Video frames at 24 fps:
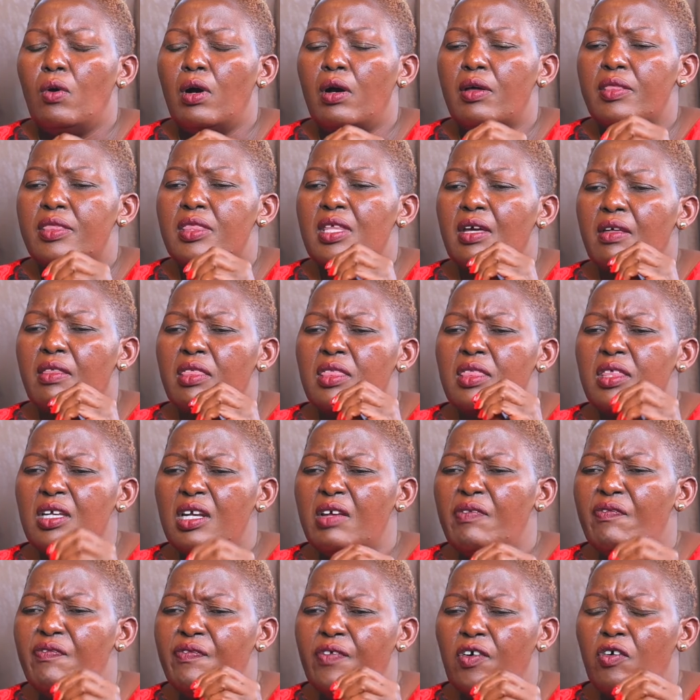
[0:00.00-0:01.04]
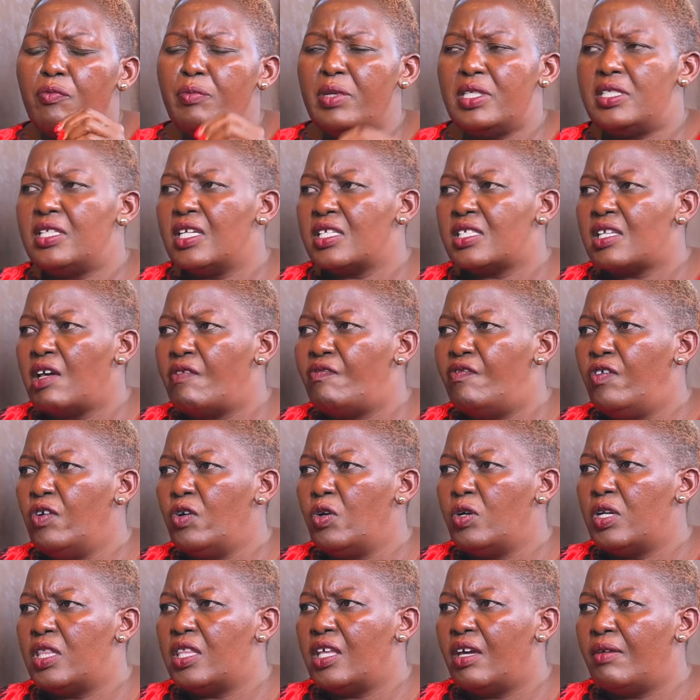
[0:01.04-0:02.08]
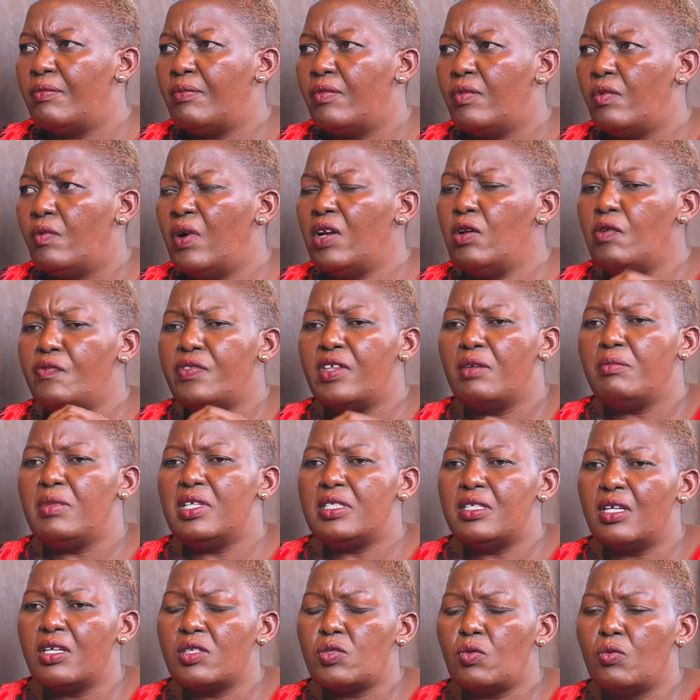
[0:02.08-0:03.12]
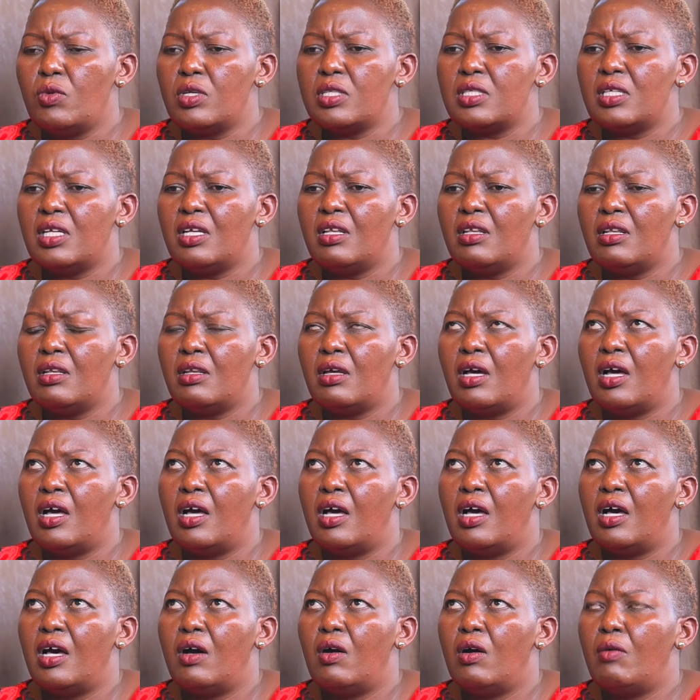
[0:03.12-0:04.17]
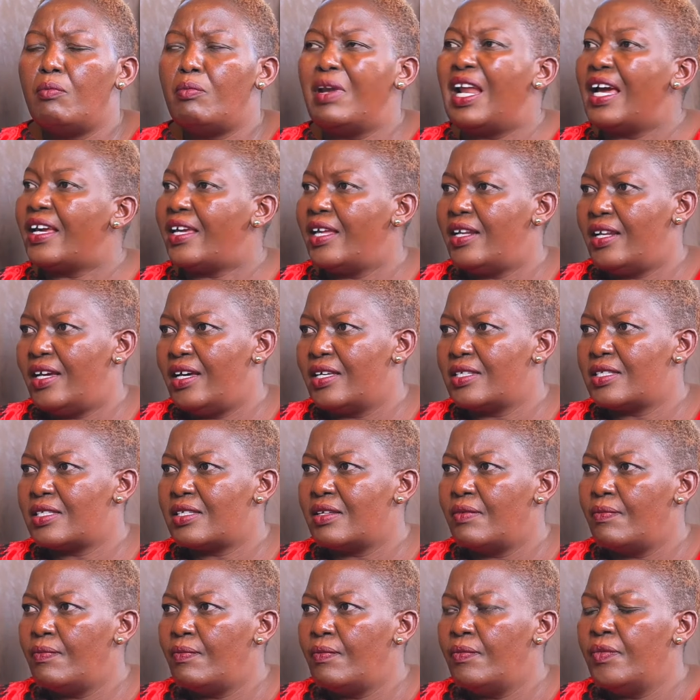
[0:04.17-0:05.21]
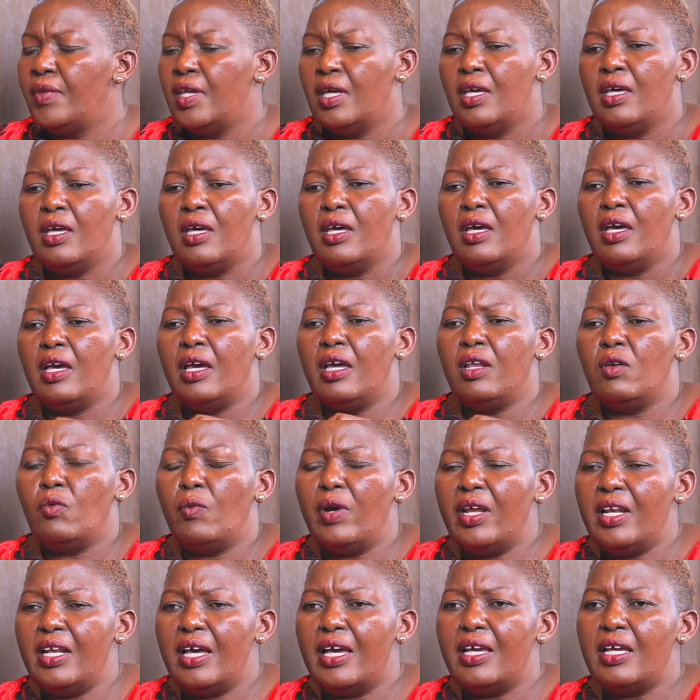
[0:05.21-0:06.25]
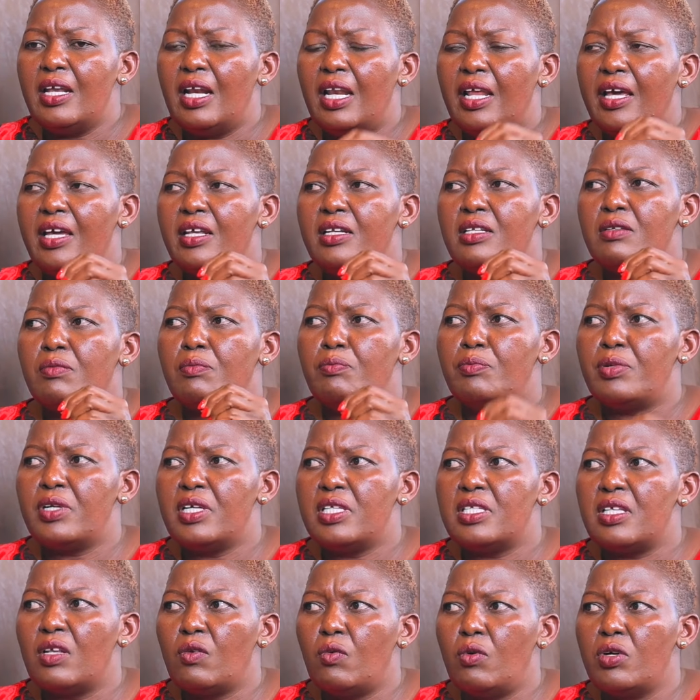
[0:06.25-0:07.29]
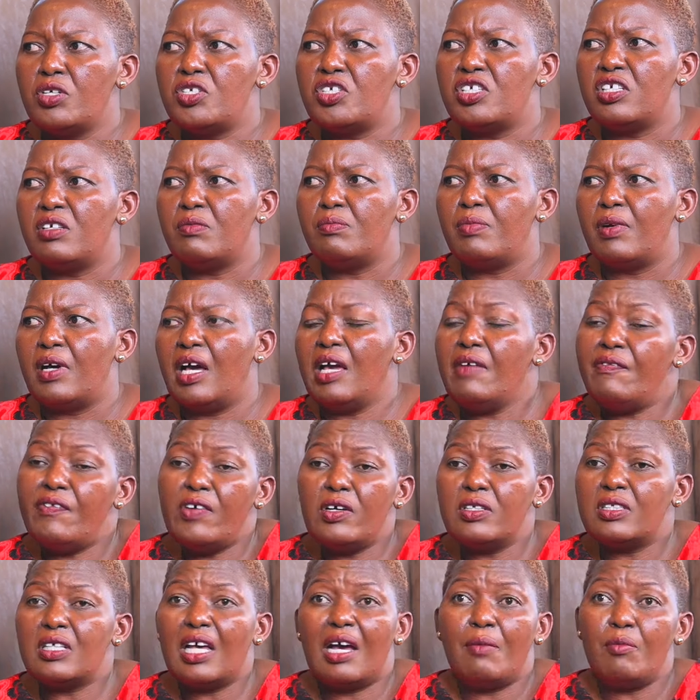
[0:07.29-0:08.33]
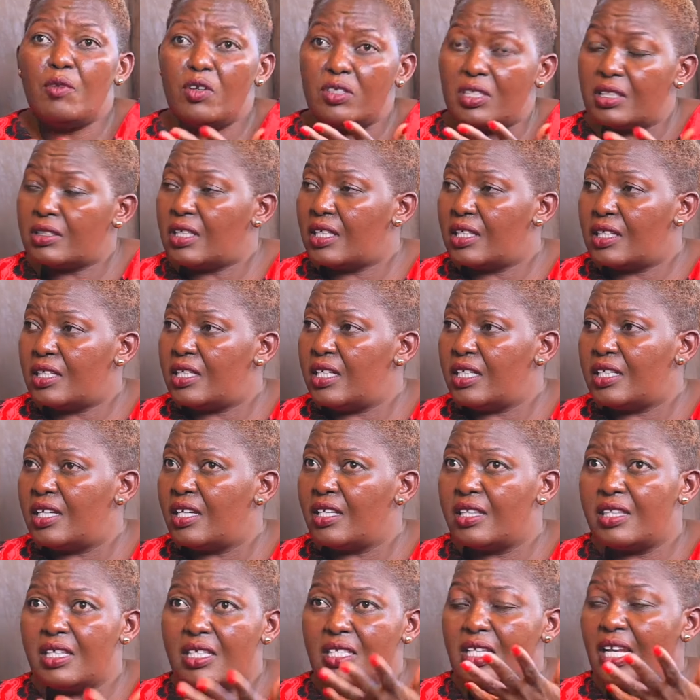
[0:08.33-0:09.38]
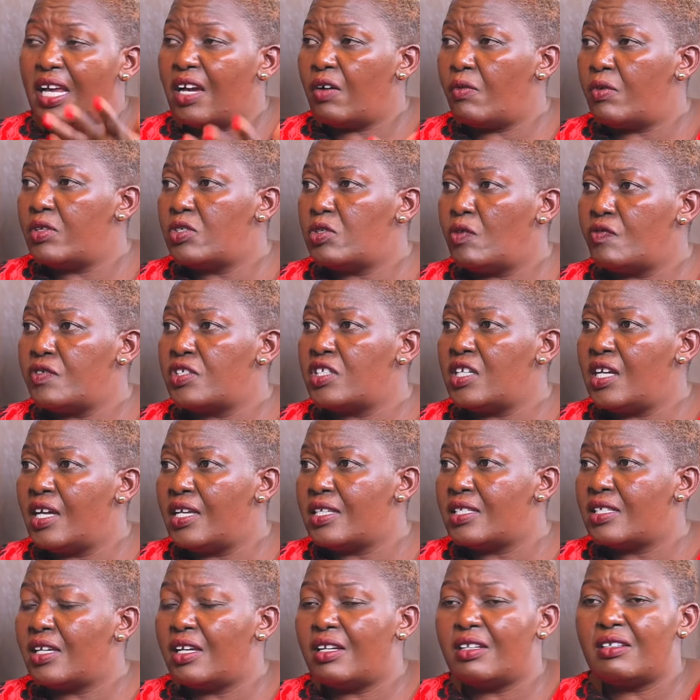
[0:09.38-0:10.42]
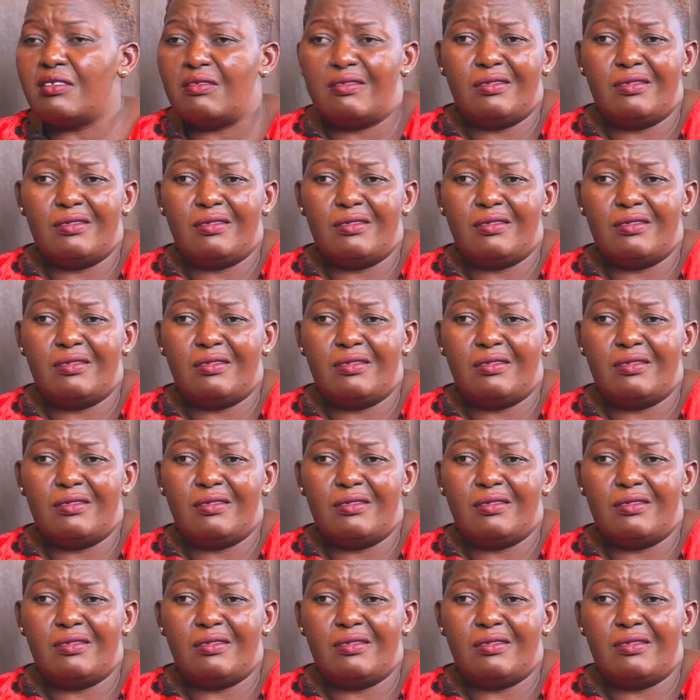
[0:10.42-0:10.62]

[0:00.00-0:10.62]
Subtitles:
The 3-4 meetings I followed them, one of the meetings was in Blakenhurst. And when I led praise and worship, I felt I'm not clicking this language of shares and